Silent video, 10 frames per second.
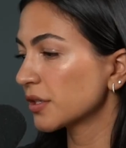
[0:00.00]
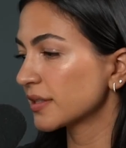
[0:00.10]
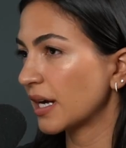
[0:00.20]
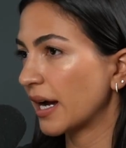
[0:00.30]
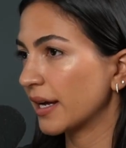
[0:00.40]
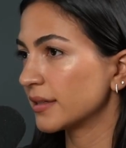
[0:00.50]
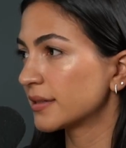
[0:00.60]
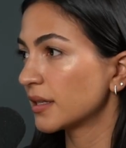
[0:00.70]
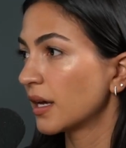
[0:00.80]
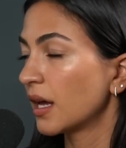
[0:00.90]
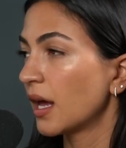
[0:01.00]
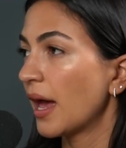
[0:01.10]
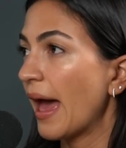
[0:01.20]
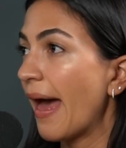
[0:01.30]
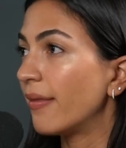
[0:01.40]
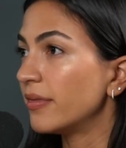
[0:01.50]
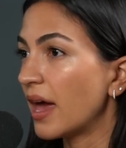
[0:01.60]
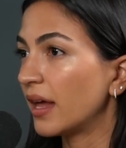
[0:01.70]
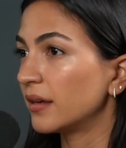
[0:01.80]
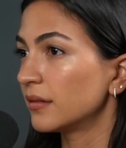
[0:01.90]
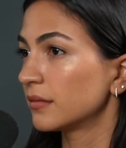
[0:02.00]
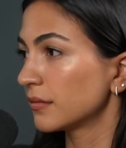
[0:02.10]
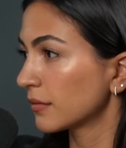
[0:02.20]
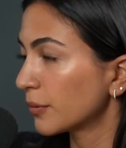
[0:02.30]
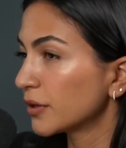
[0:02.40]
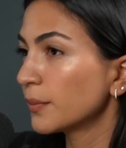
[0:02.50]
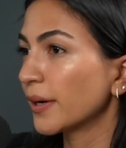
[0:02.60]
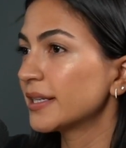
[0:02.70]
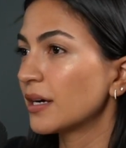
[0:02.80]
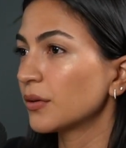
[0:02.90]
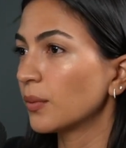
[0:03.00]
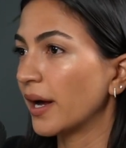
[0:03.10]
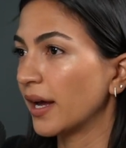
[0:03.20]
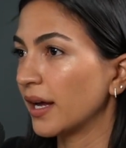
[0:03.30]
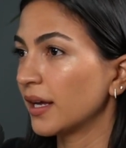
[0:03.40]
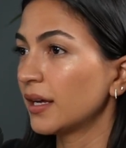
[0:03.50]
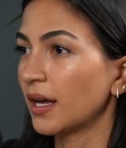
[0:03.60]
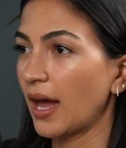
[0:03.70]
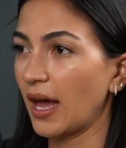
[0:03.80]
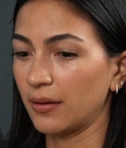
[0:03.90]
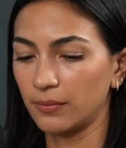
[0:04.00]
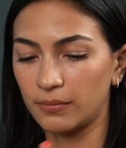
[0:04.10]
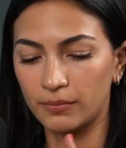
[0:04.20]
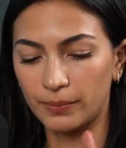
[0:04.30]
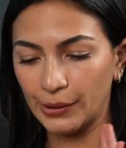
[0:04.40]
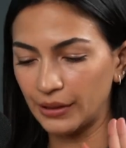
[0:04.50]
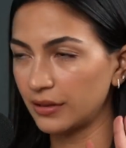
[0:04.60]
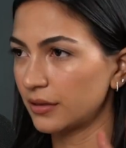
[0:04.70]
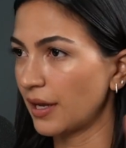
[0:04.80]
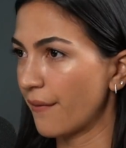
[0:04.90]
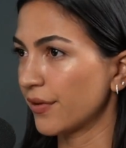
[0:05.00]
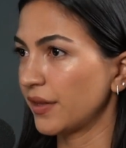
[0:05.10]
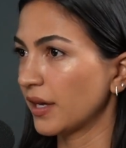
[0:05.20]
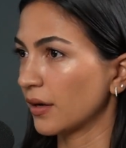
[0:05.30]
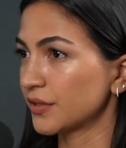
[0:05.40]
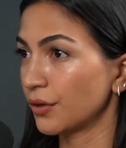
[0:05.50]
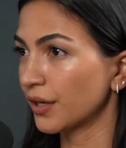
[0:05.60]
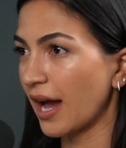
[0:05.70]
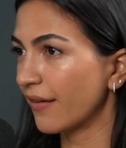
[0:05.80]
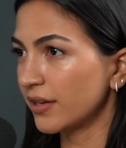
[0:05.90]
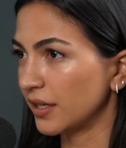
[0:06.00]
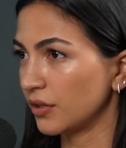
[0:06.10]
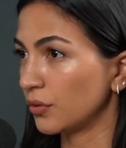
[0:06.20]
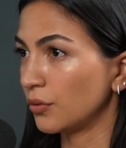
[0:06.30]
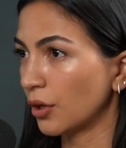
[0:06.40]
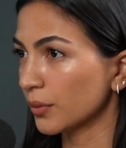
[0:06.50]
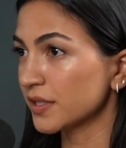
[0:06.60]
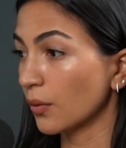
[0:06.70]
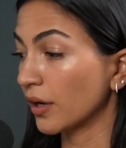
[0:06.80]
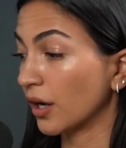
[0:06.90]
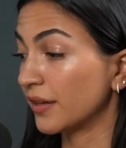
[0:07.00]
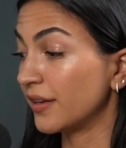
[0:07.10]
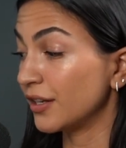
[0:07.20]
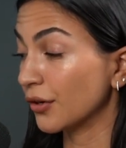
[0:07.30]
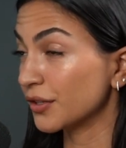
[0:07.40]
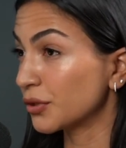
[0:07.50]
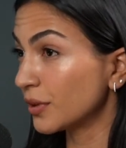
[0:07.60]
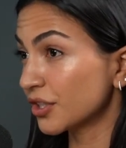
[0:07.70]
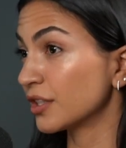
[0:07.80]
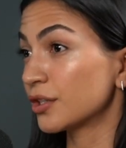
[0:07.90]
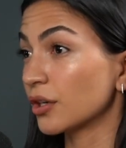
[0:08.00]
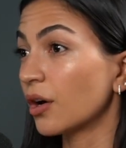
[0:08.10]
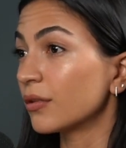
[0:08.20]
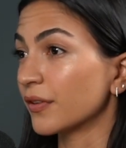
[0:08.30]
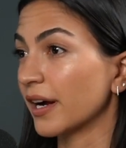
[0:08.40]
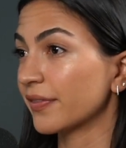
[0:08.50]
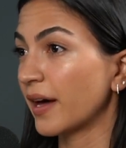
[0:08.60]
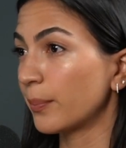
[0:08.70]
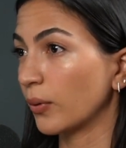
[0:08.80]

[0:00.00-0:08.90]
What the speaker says: your sides, and then put the breakdown away and put everything else, you already have it in you. You know what's going on. Your intuition took over at that